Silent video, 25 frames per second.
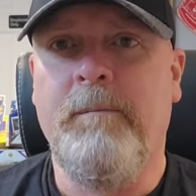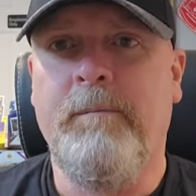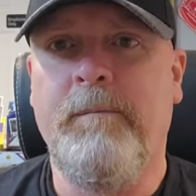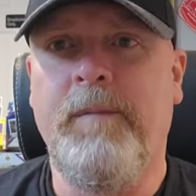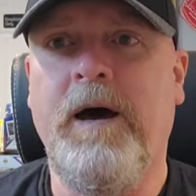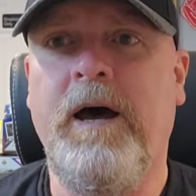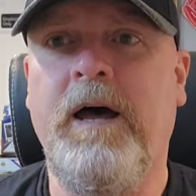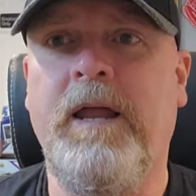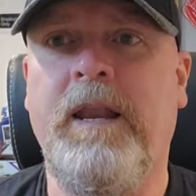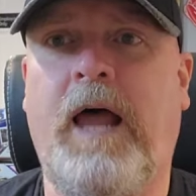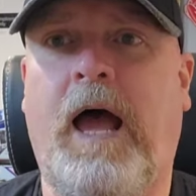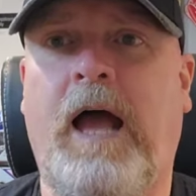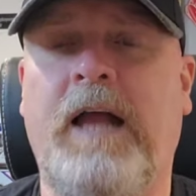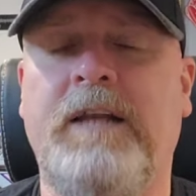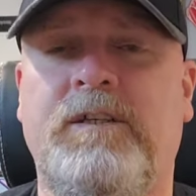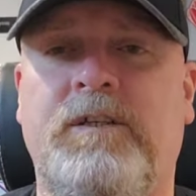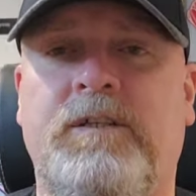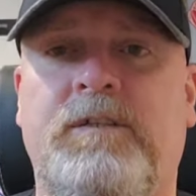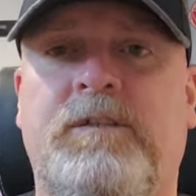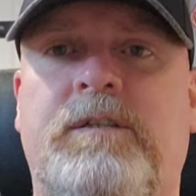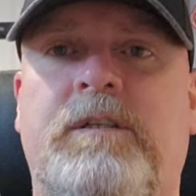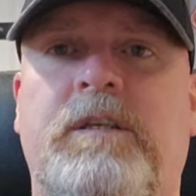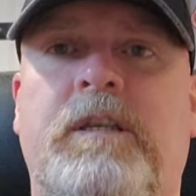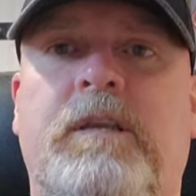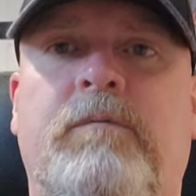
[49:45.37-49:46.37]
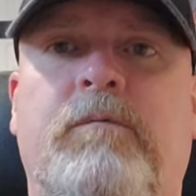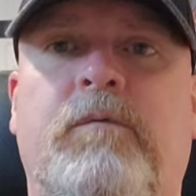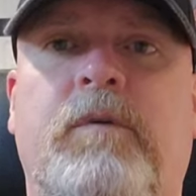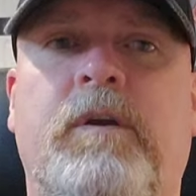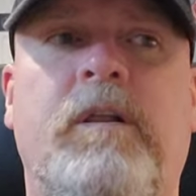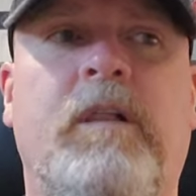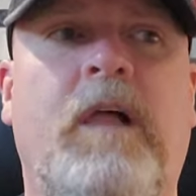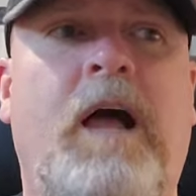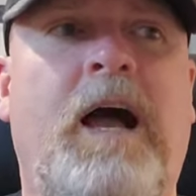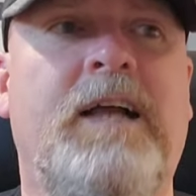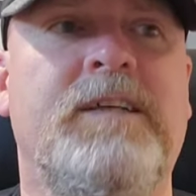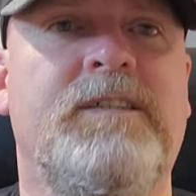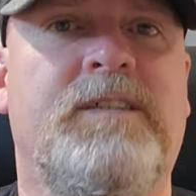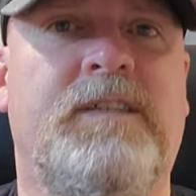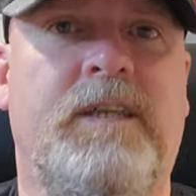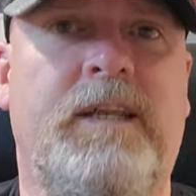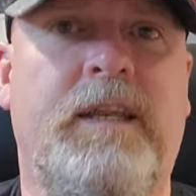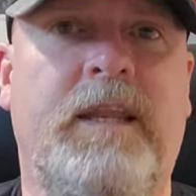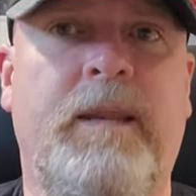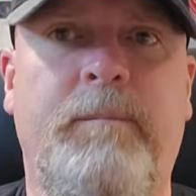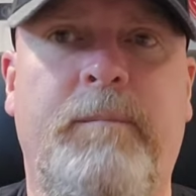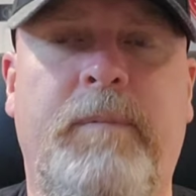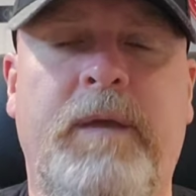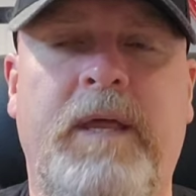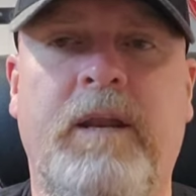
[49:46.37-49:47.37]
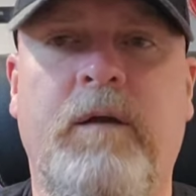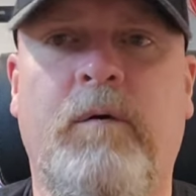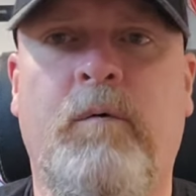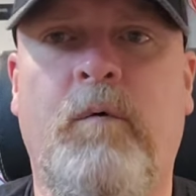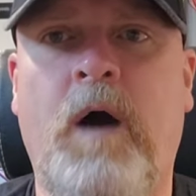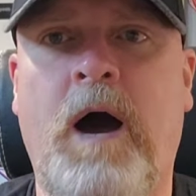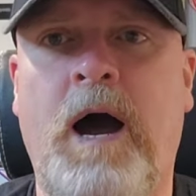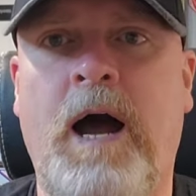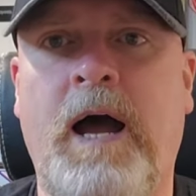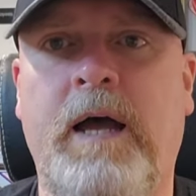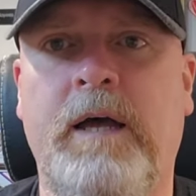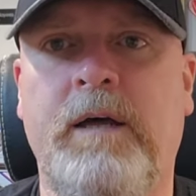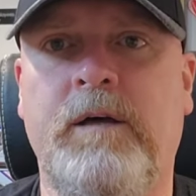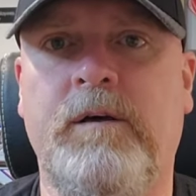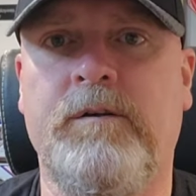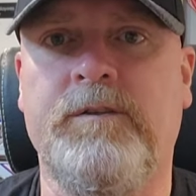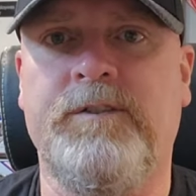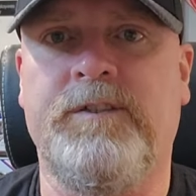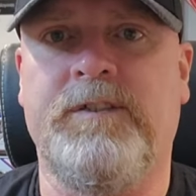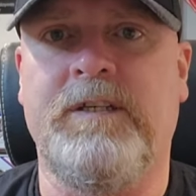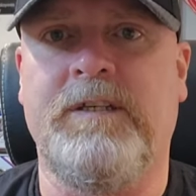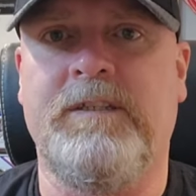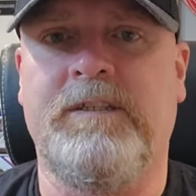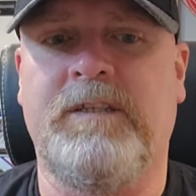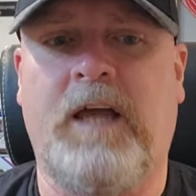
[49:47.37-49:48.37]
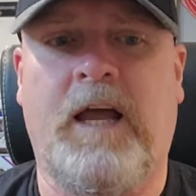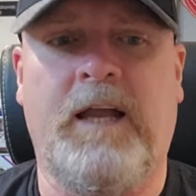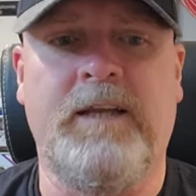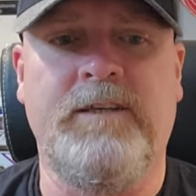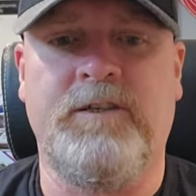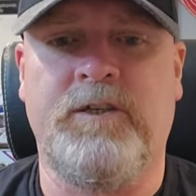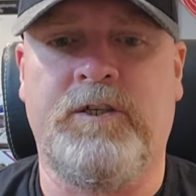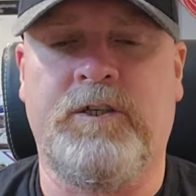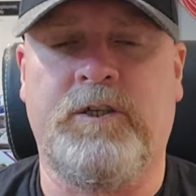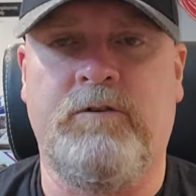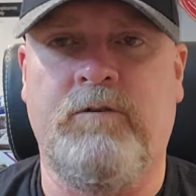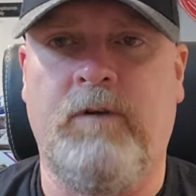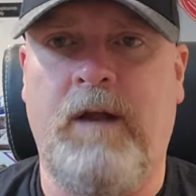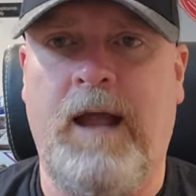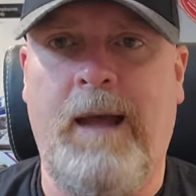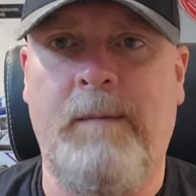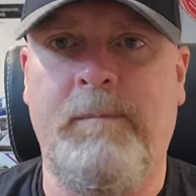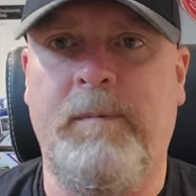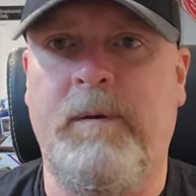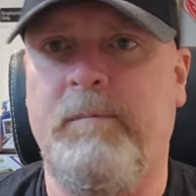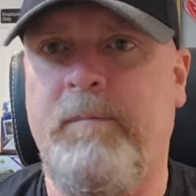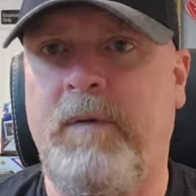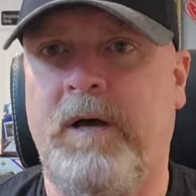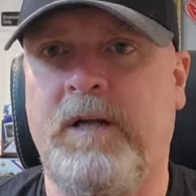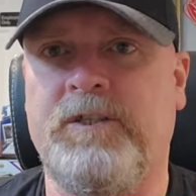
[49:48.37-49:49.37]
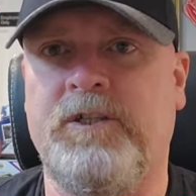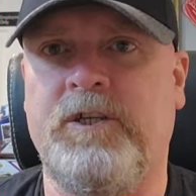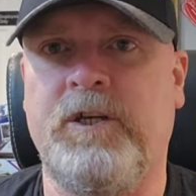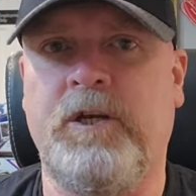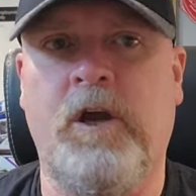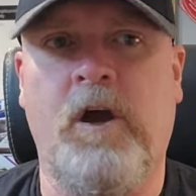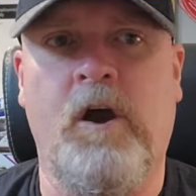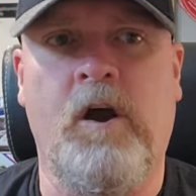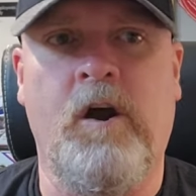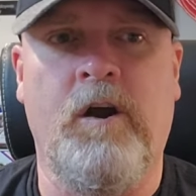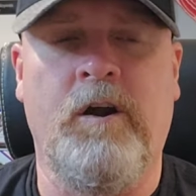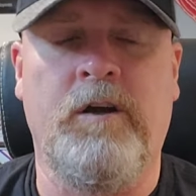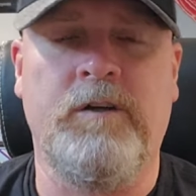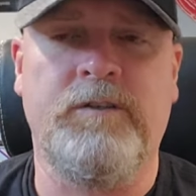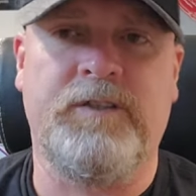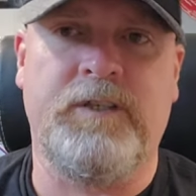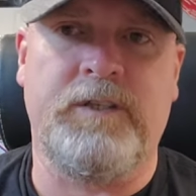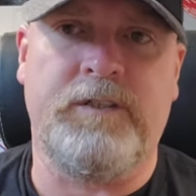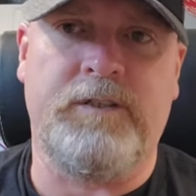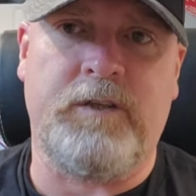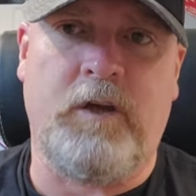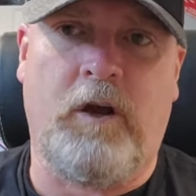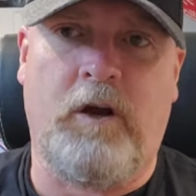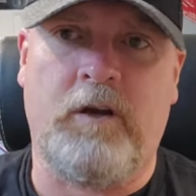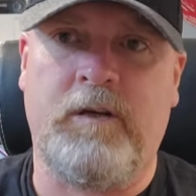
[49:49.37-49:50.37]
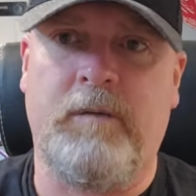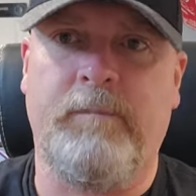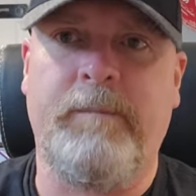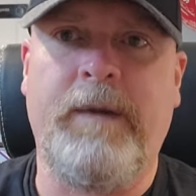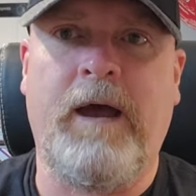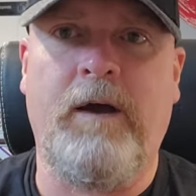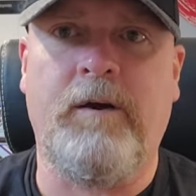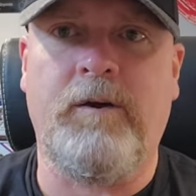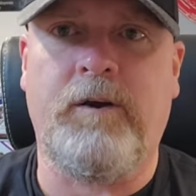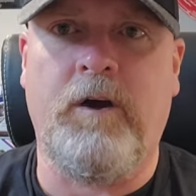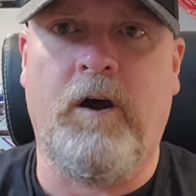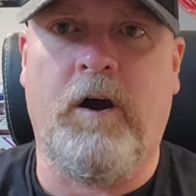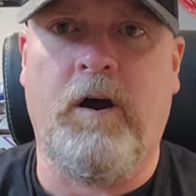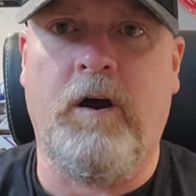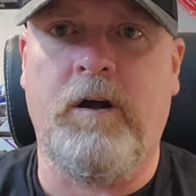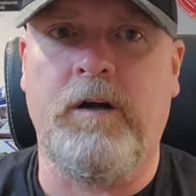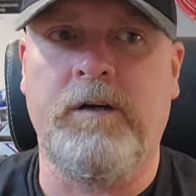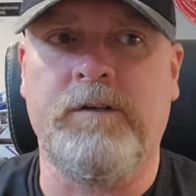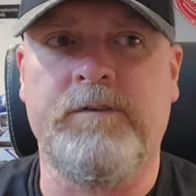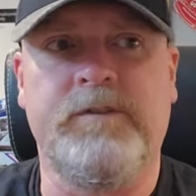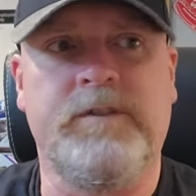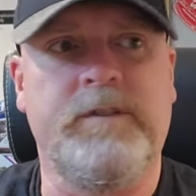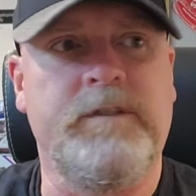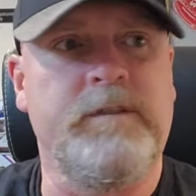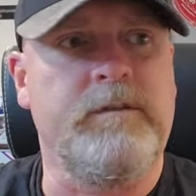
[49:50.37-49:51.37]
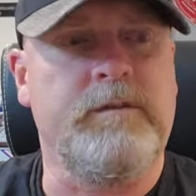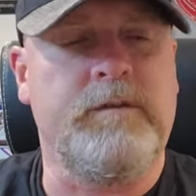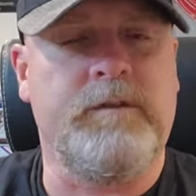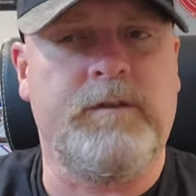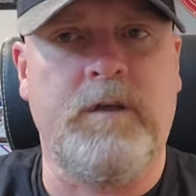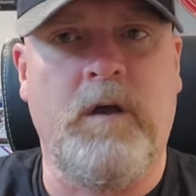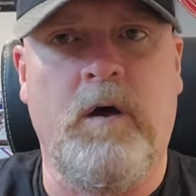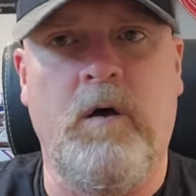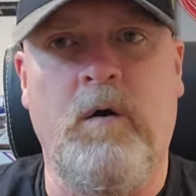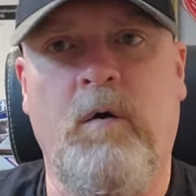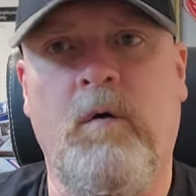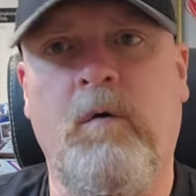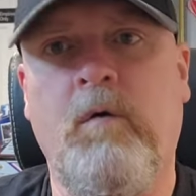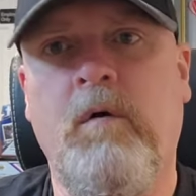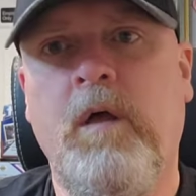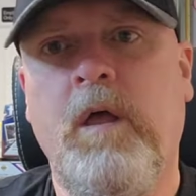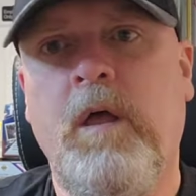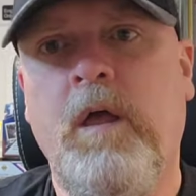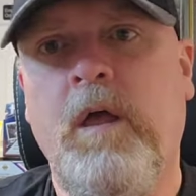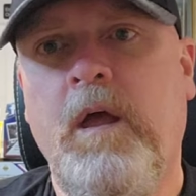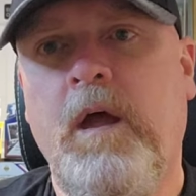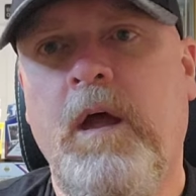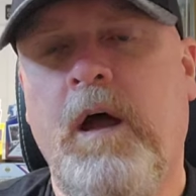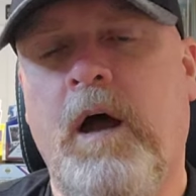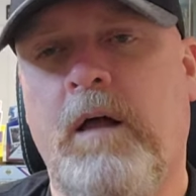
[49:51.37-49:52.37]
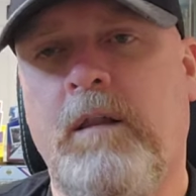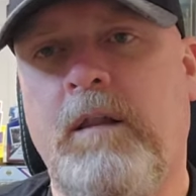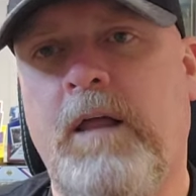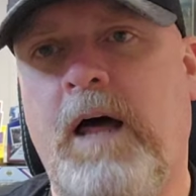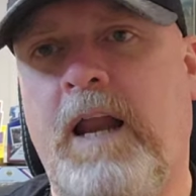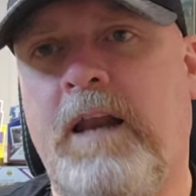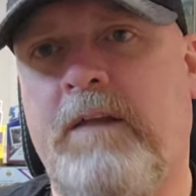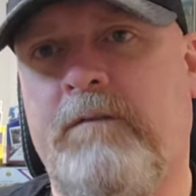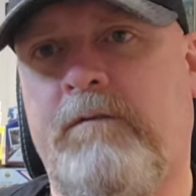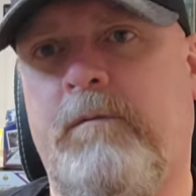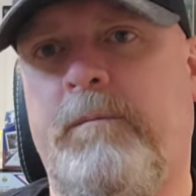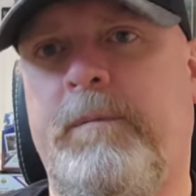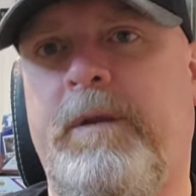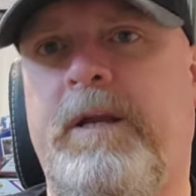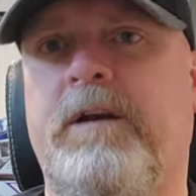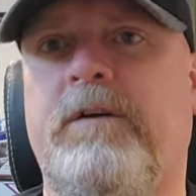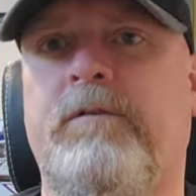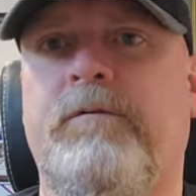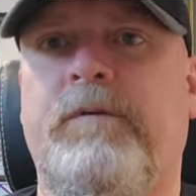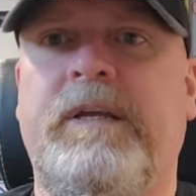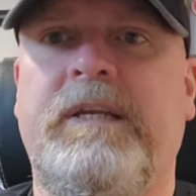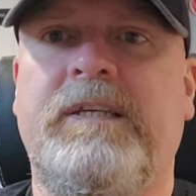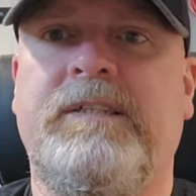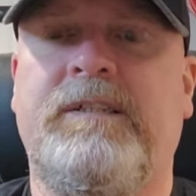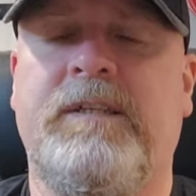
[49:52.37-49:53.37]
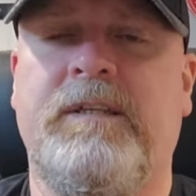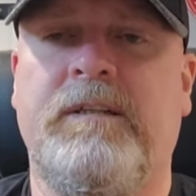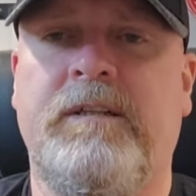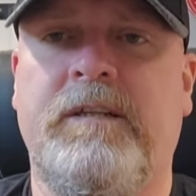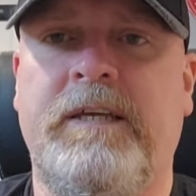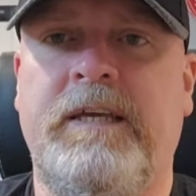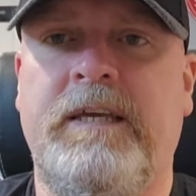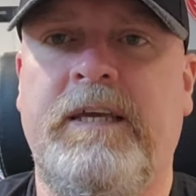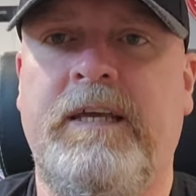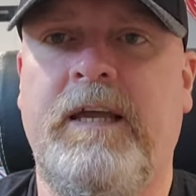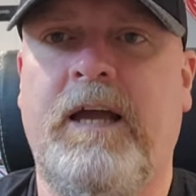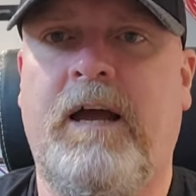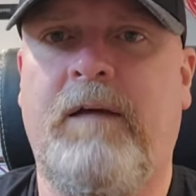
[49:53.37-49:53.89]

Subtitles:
But I just realized it had been a while since I just grabbed a bunch of cards and talked about cards. So a lot of them here recently.